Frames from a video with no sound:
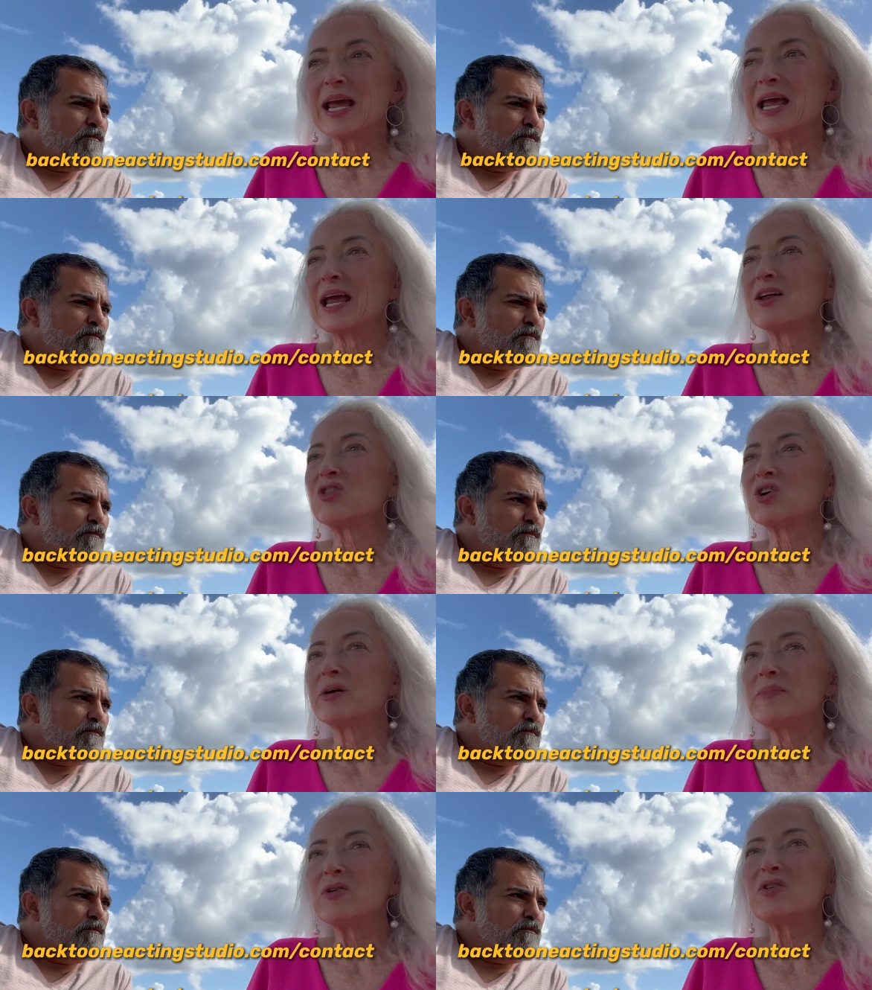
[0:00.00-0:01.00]
Speaker 1: And the
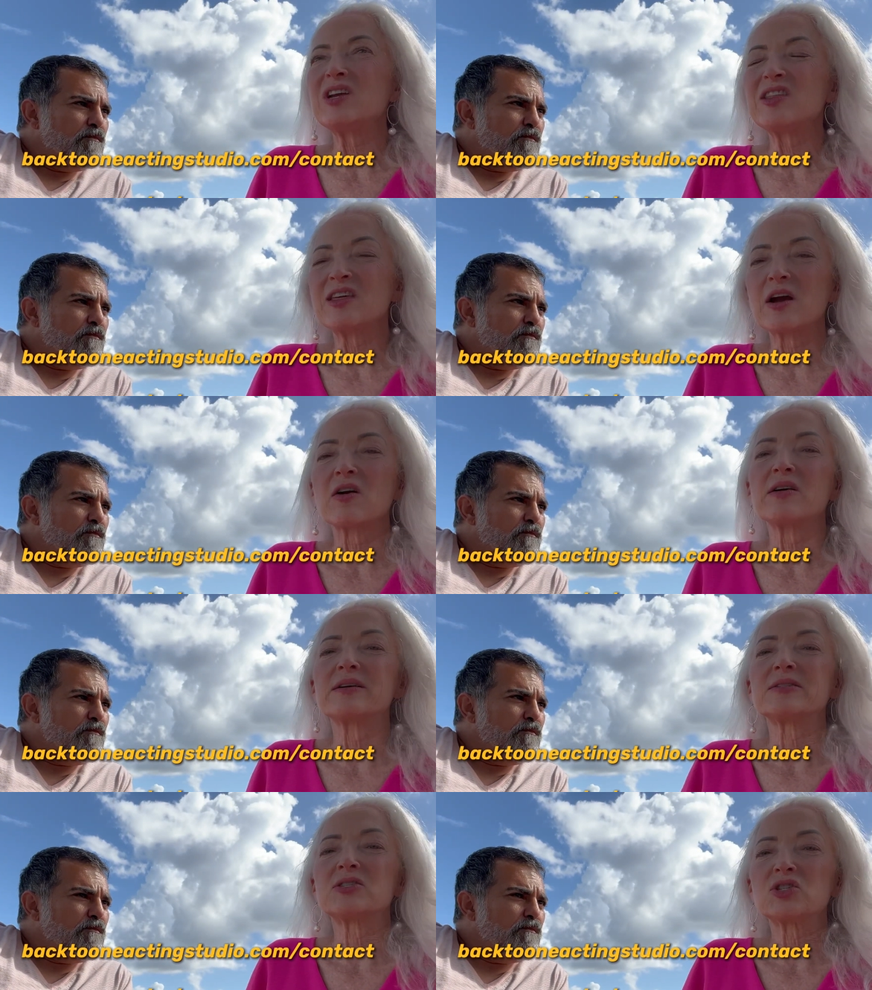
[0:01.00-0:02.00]
community there
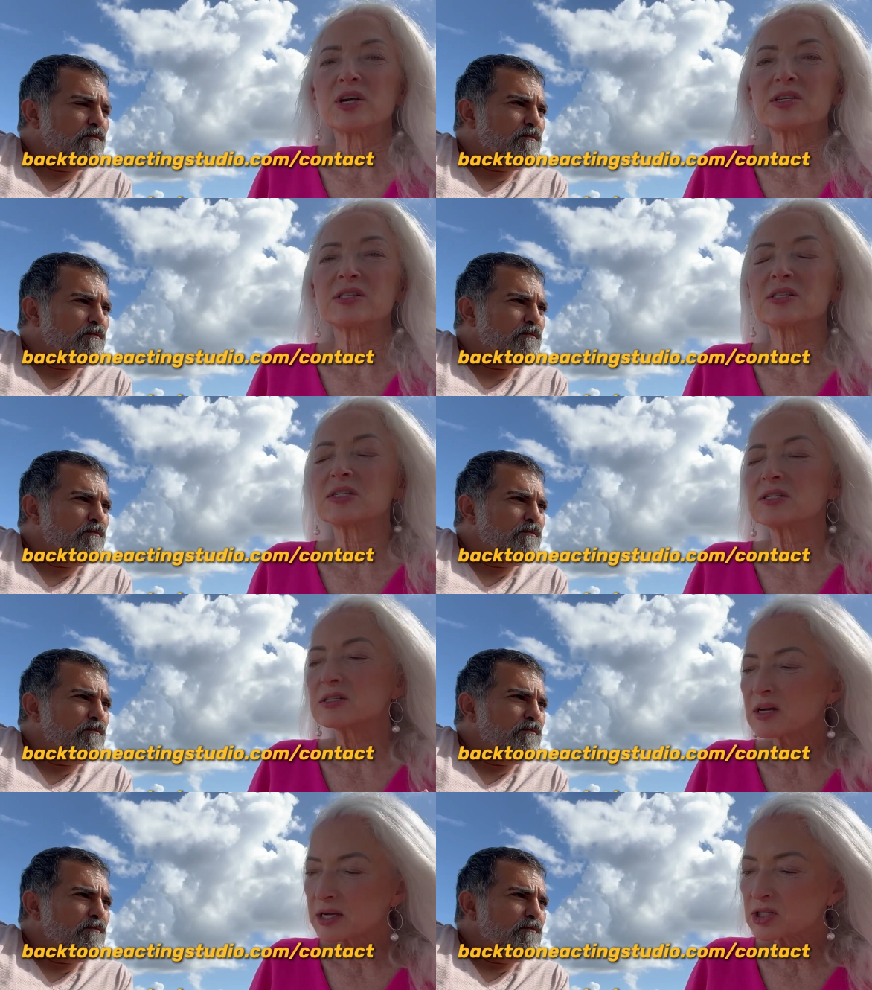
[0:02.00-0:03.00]
is just
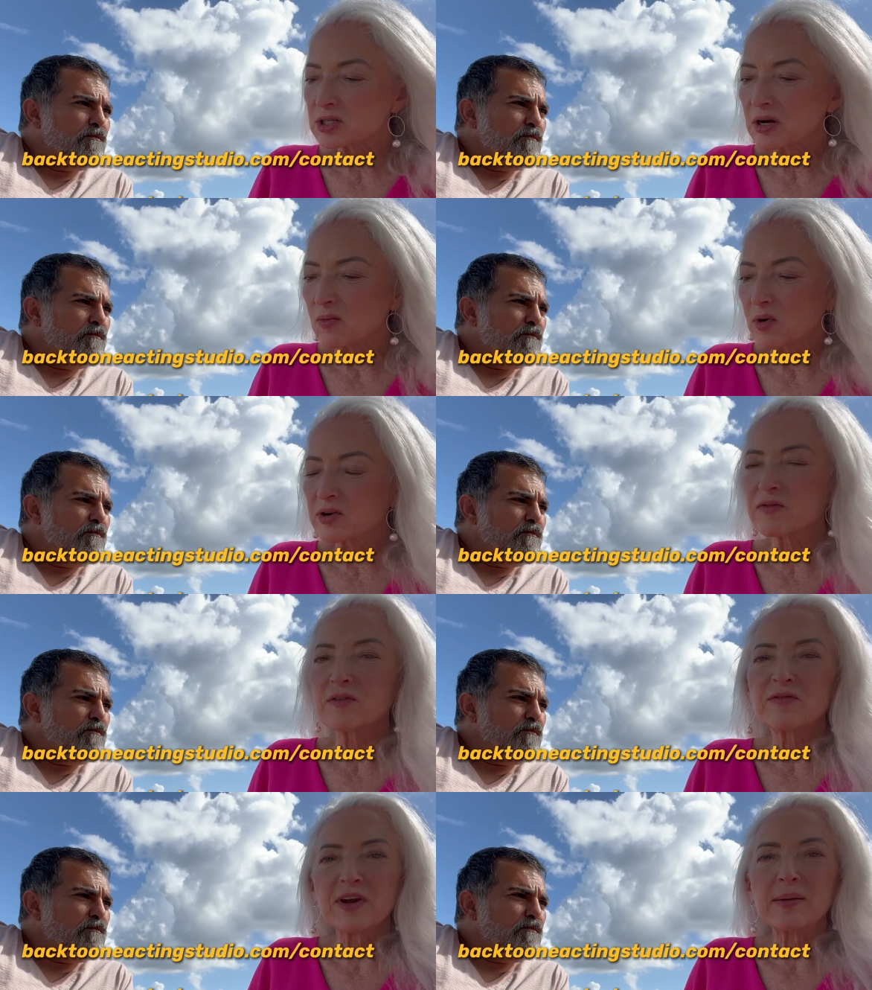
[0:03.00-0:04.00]
such a wonderful
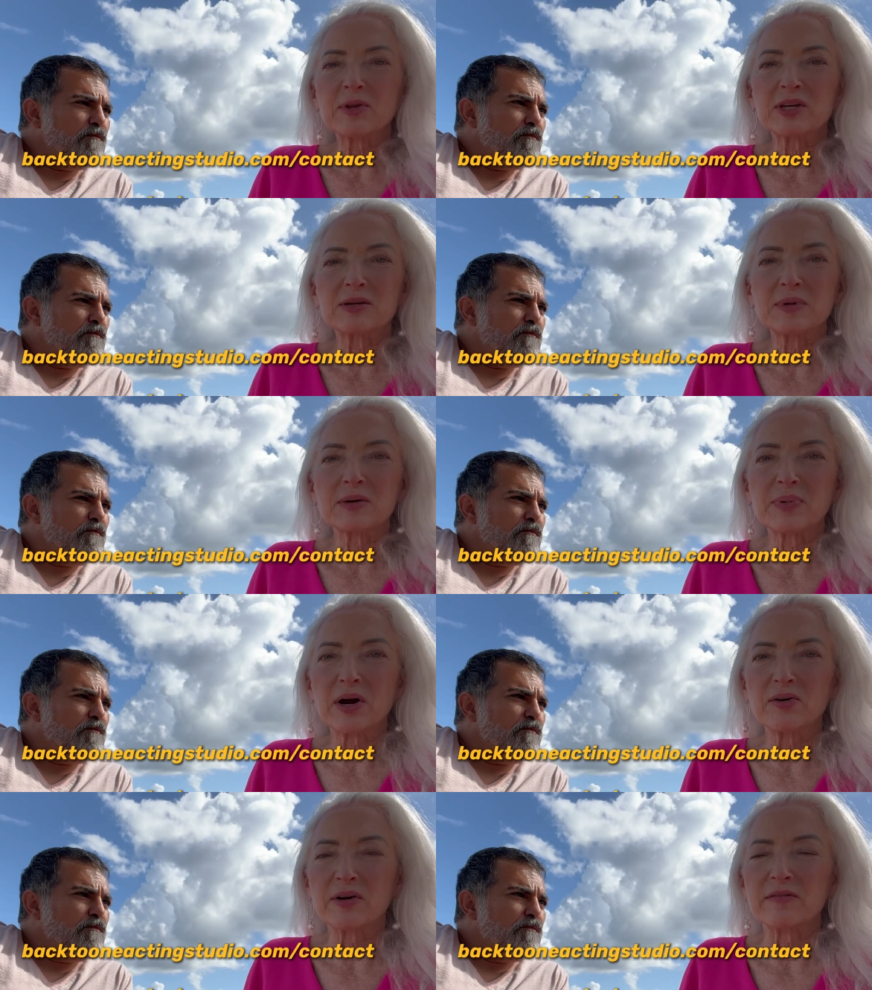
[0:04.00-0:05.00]
family to be a
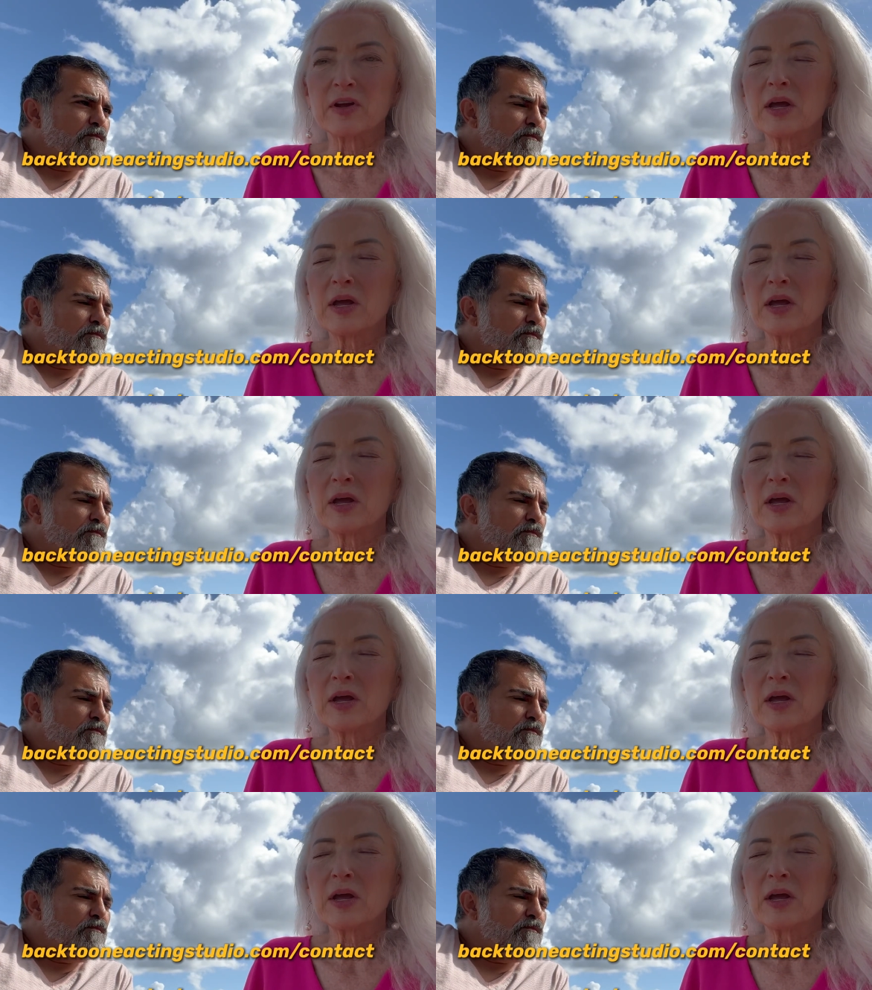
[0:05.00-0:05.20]
part of.